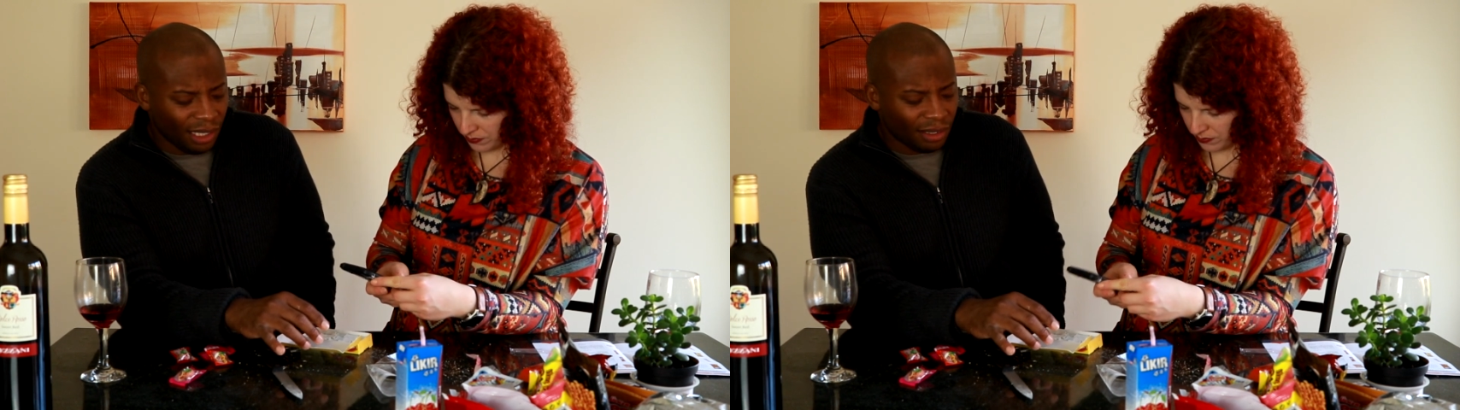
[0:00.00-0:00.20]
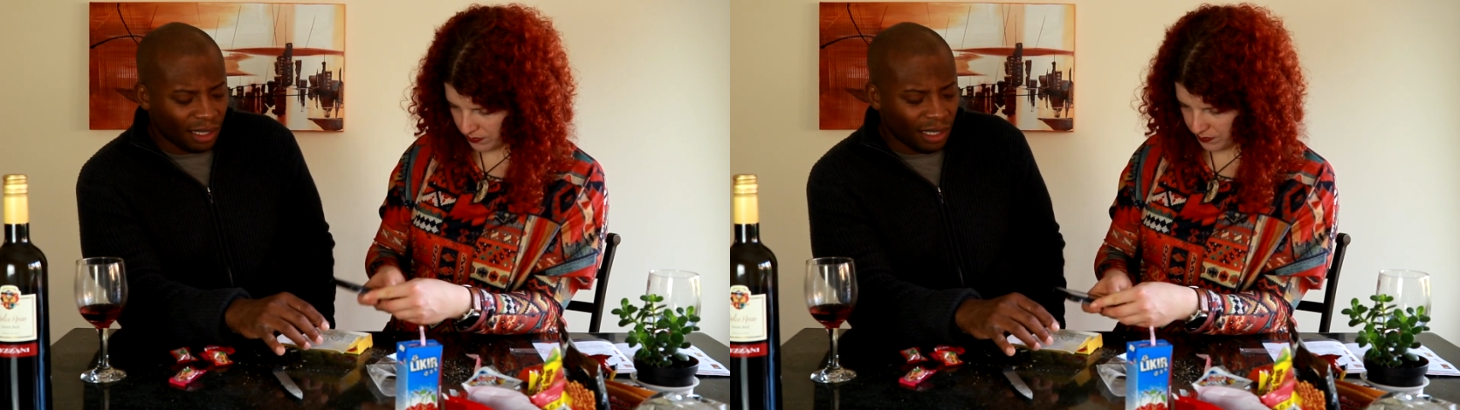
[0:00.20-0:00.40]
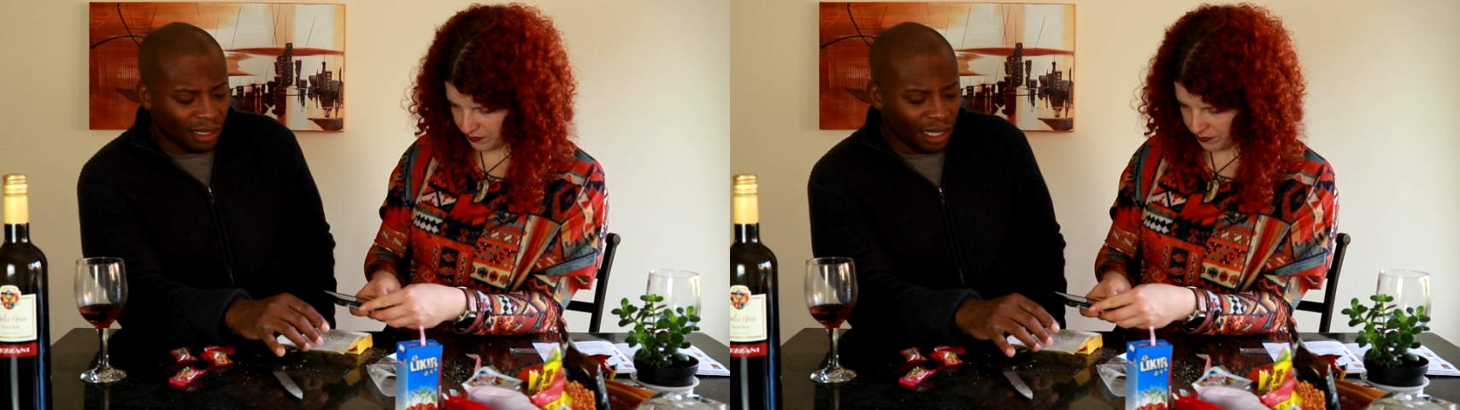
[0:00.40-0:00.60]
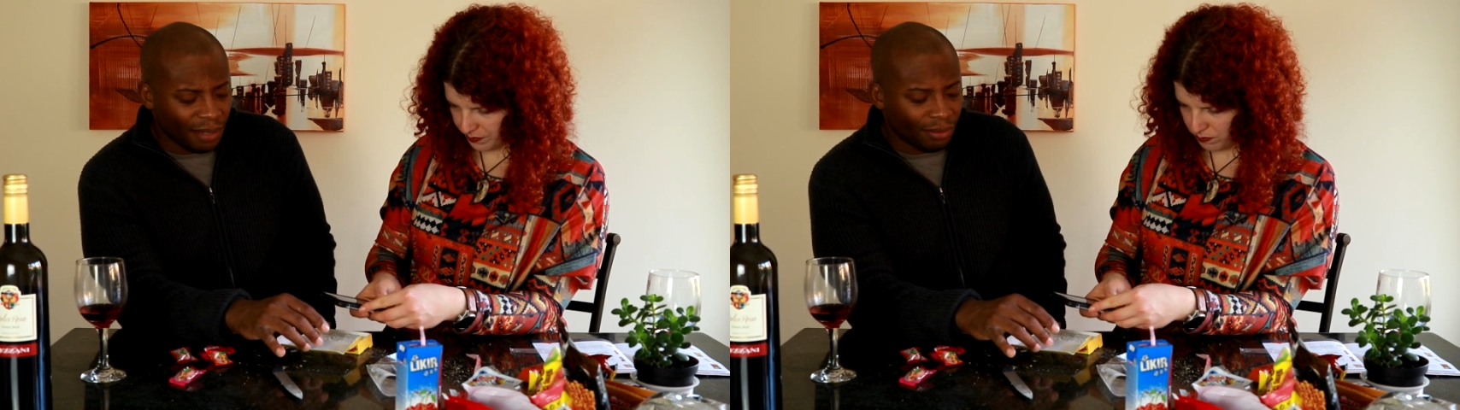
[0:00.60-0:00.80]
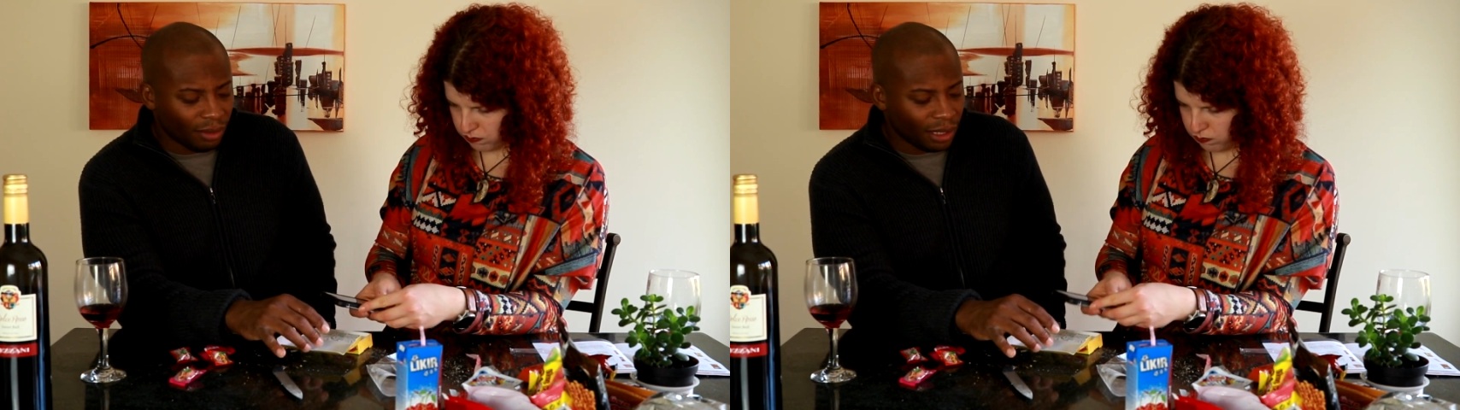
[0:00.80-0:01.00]
Speaker 1: taste. I, I,
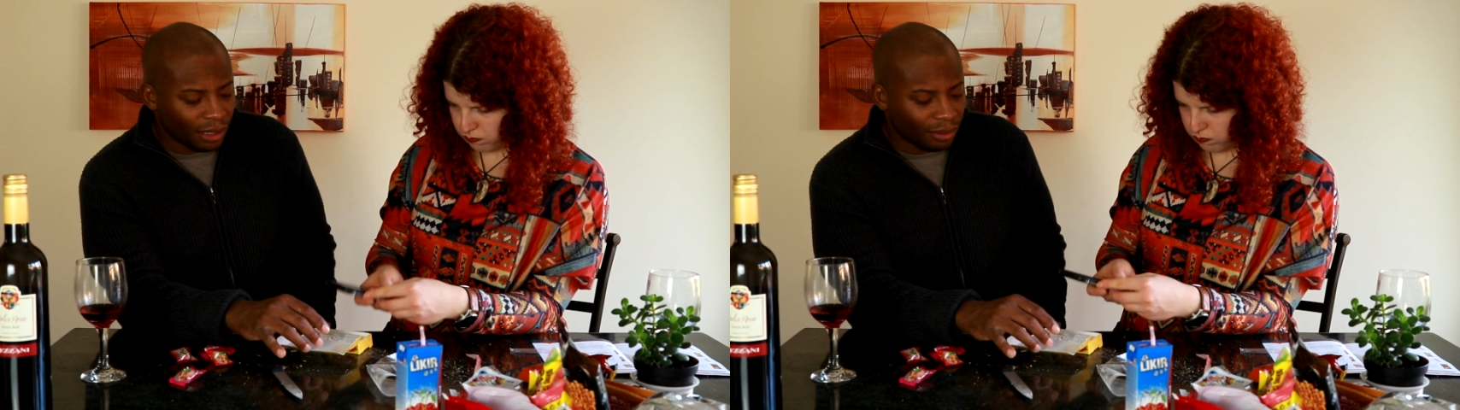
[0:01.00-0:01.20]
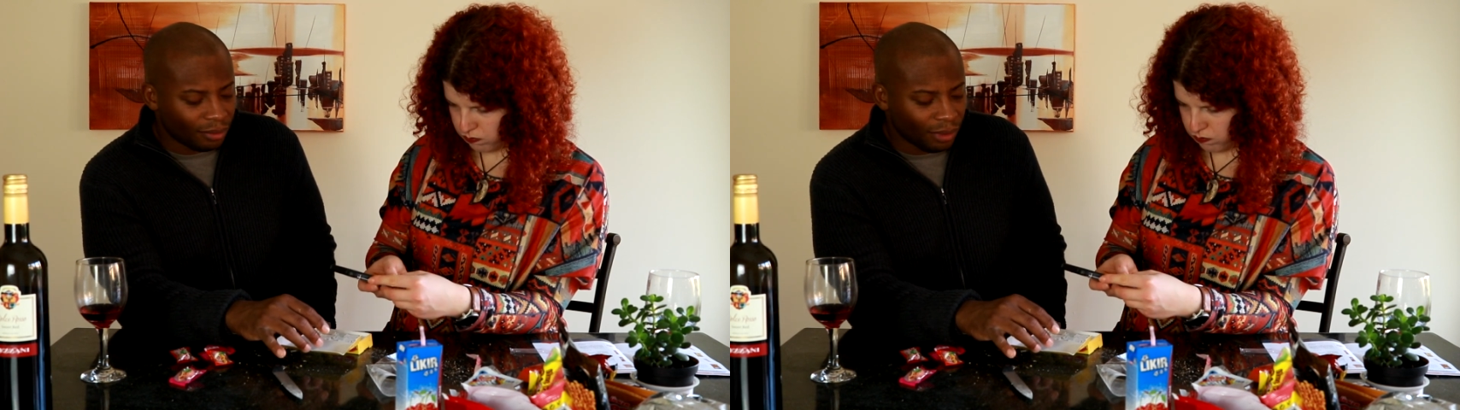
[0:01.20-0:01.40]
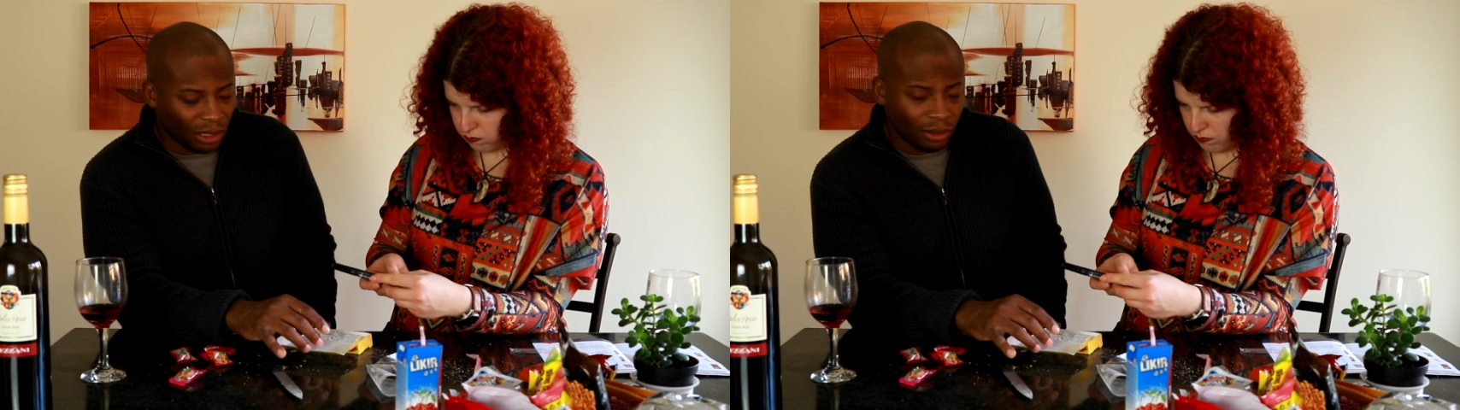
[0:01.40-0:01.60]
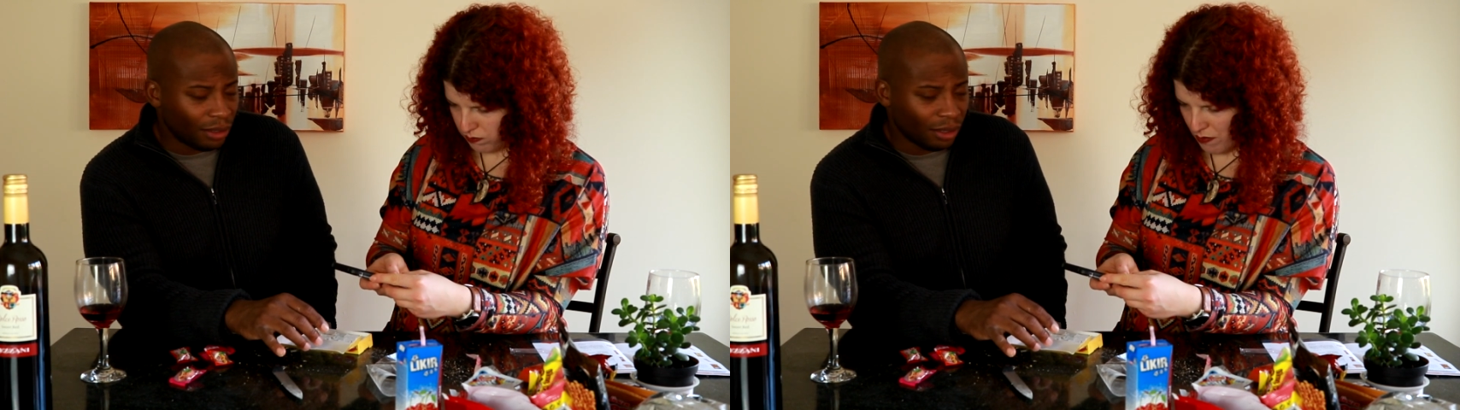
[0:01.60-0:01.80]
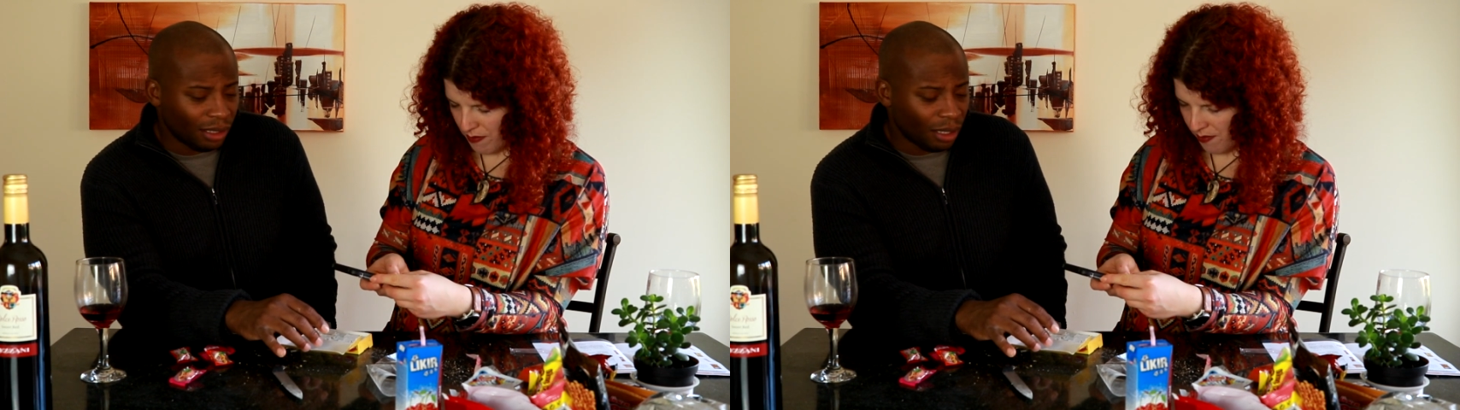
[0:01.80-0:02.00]
I feel like they don't
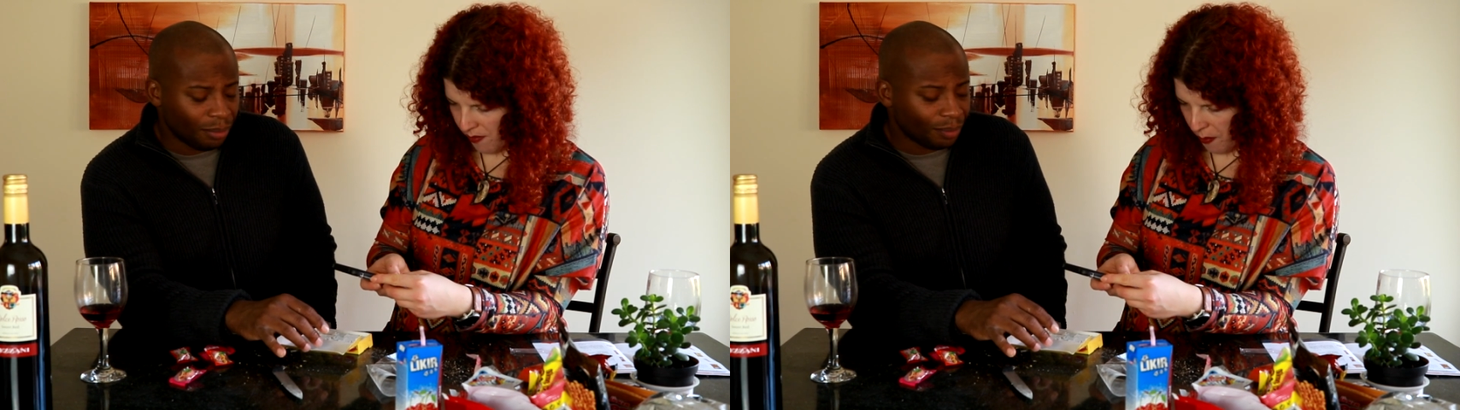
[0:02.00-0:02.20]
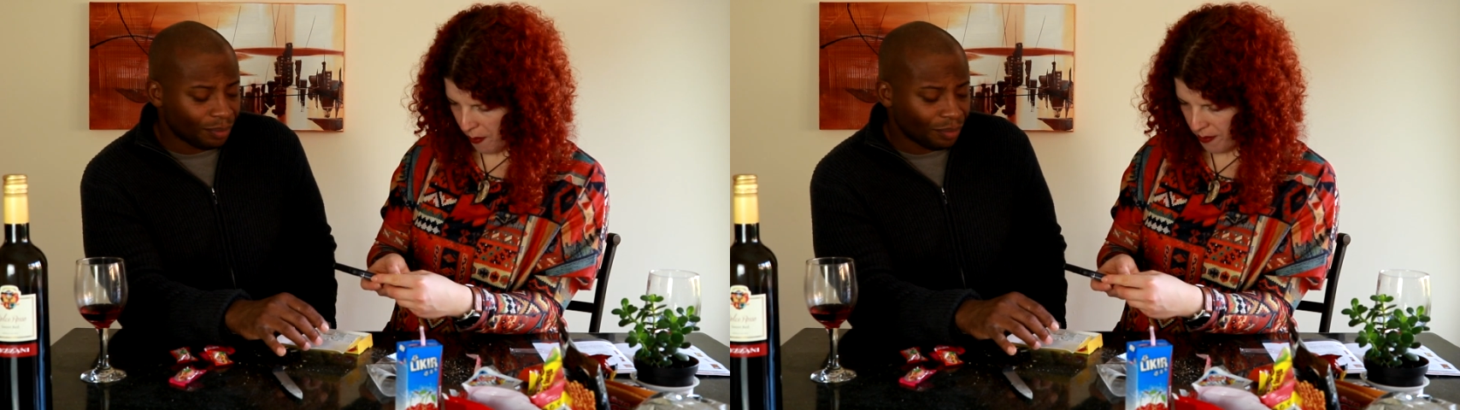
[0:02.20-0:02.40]
taste the same.